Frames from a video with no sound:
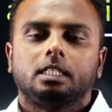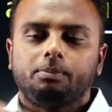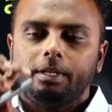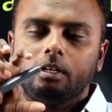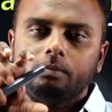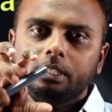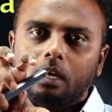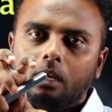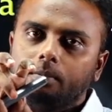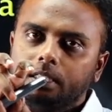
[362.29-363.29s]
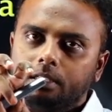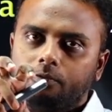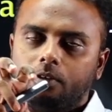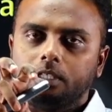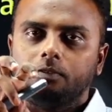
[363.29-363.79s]
speed of this armature
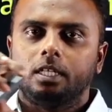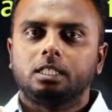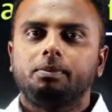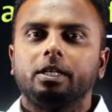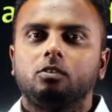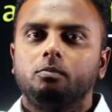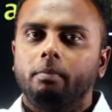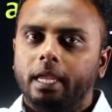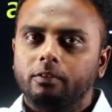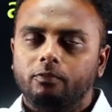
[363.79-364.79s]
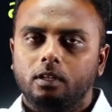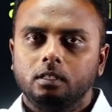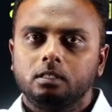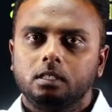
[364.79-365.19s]
flux with respect to main flux